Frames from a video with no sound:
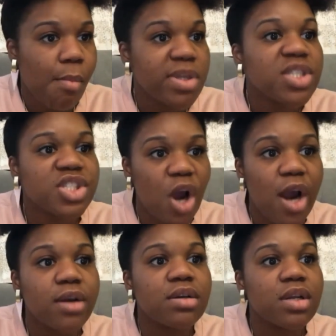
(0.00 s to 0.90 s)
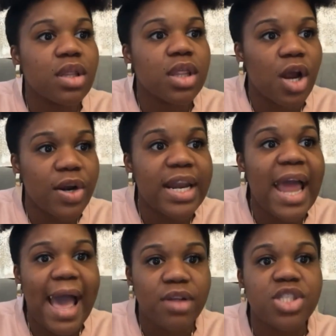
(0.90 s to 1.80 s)
Start learning
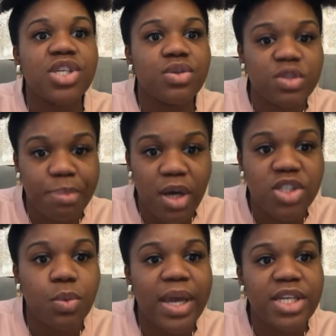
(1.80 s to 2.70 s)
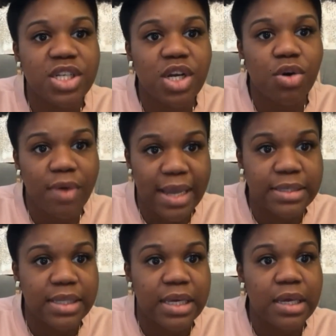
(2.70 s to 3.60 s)
how to use punctuation
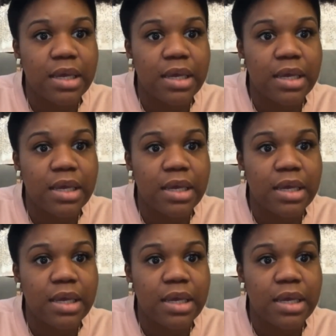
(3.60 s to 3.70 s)
correctly.